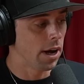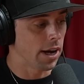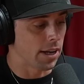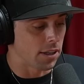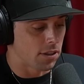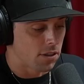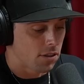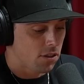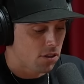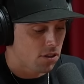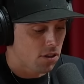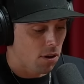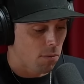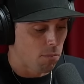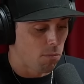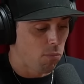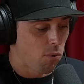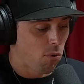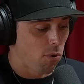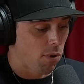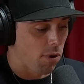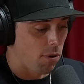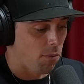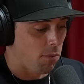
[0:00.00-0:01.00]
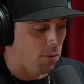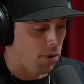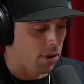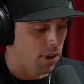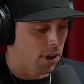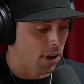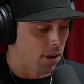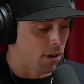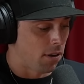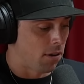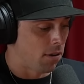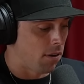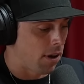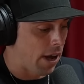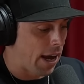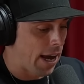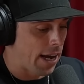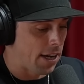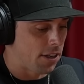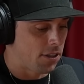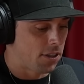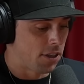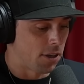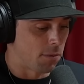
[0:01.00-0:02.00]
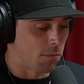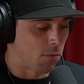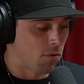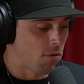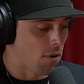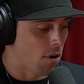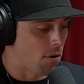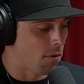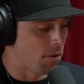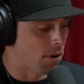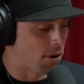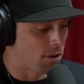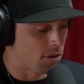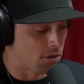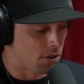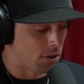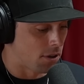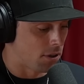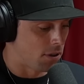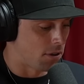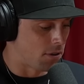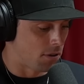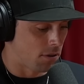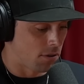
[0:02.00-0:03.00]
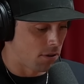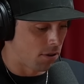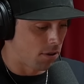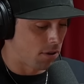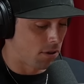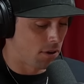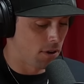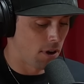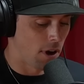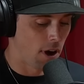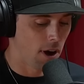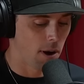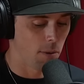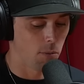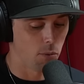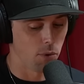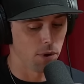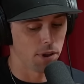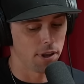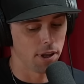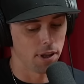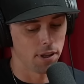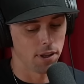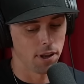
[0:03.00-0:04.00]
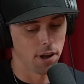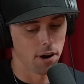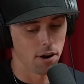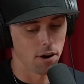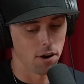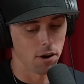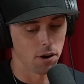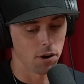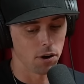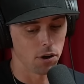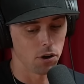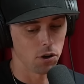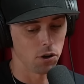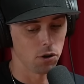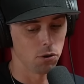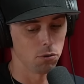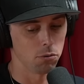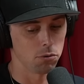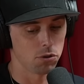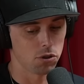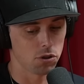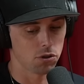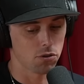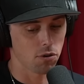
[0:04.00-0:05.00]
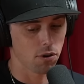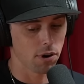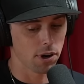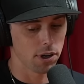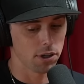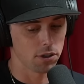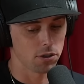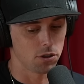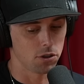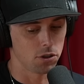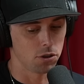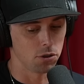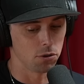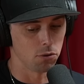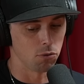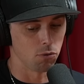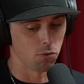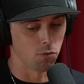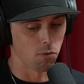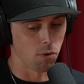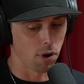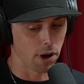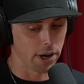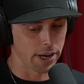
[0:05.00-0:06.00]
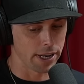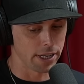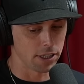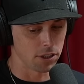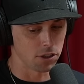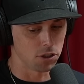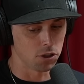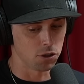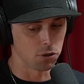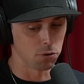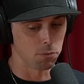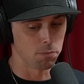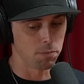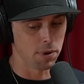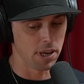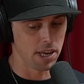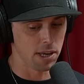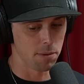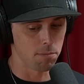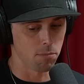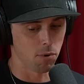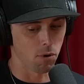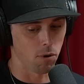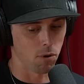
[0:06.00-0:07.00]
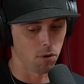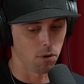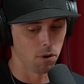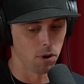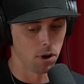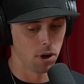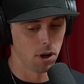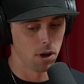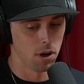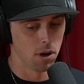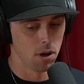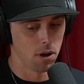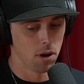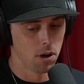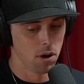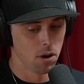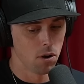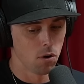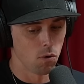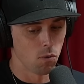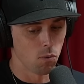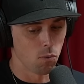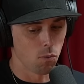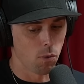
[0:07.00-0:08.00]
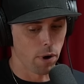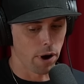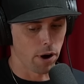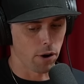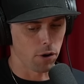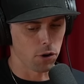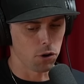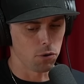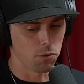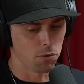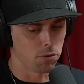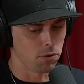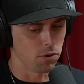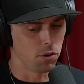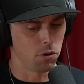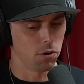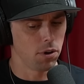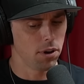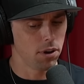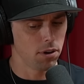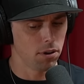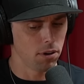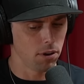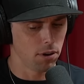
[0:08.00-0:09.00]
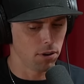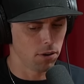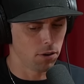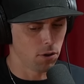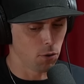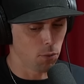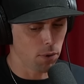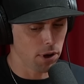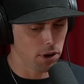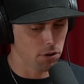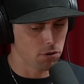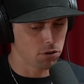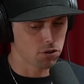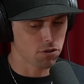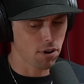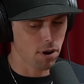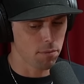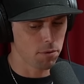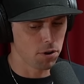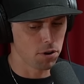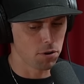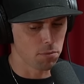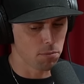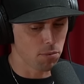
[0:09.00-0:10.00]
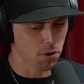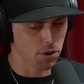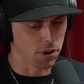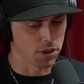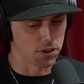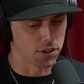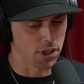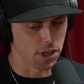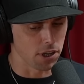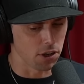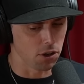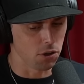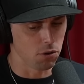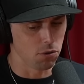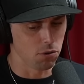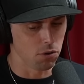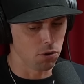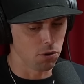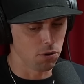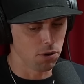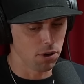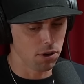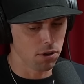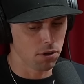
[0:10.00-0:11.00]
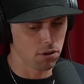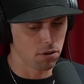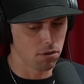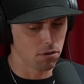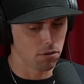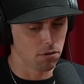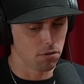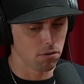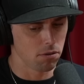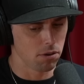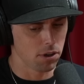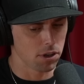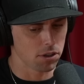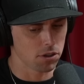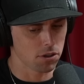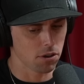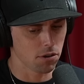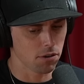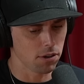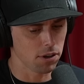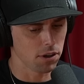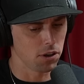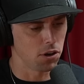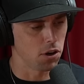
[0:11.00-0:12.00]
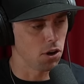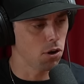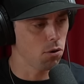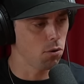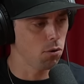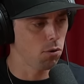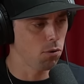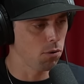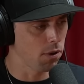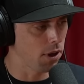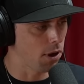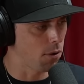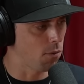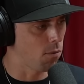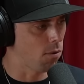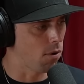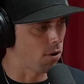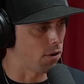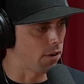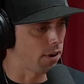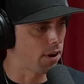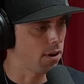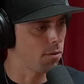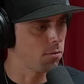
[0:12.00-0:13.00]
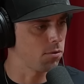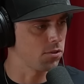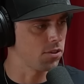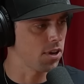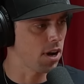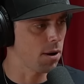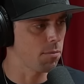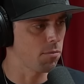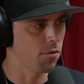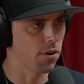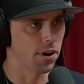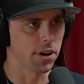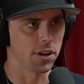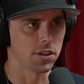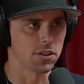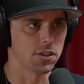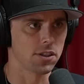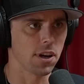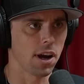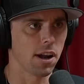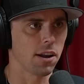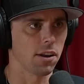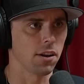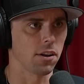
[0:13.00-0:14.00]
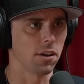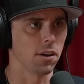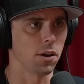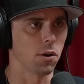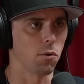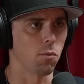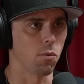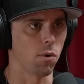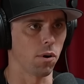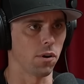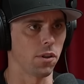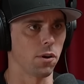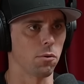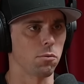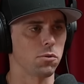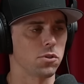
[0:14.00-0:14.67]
at some point within ATIP, growing as a hub within there, you started to run into people where you didn't the way you described it in your book is that you didn't necessarily know who they were. They almost operated silently, where